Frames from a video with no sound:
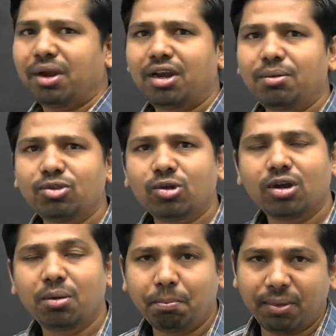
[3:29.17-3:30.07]
Metry means
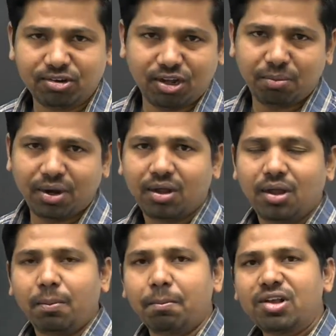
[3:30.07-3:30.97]
what? Measurement.
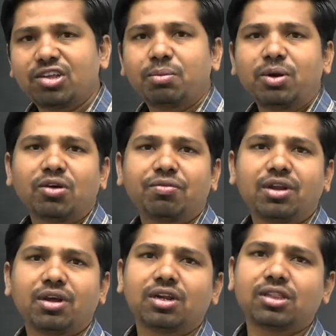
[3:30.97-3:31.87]
Measurement of
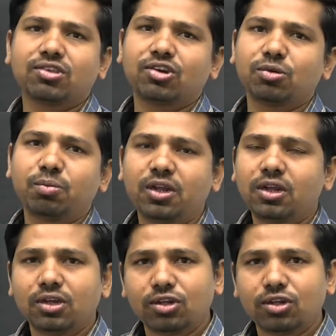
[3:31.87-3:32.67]
an earth is said to be